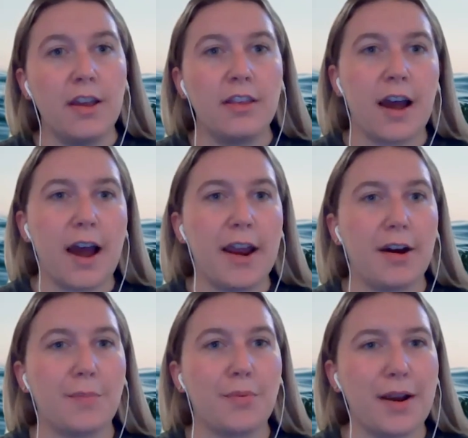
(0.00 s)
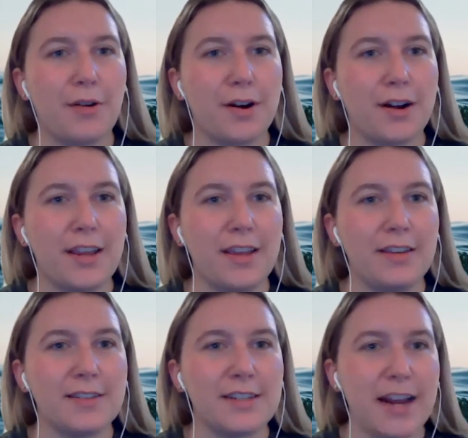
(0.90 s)
the higher priority
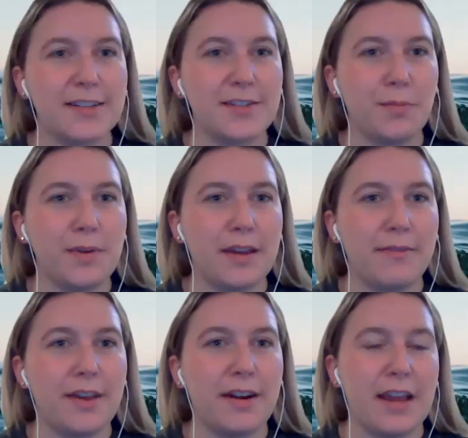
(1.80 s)
status you'll be given,